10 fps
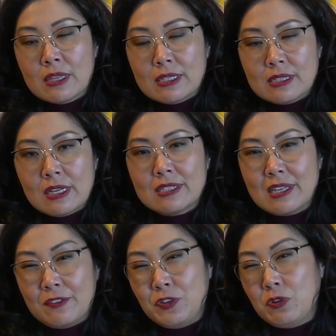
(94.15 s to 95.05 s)
that says
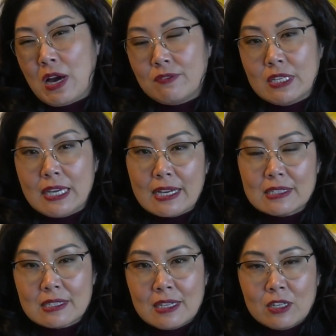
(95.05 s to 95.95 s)
if you have a
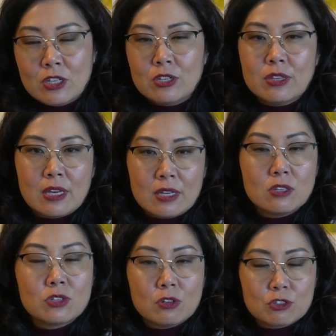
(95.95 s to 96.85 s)
yes here,
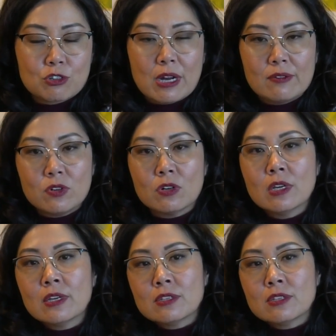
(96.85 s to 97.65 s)
then don't travel.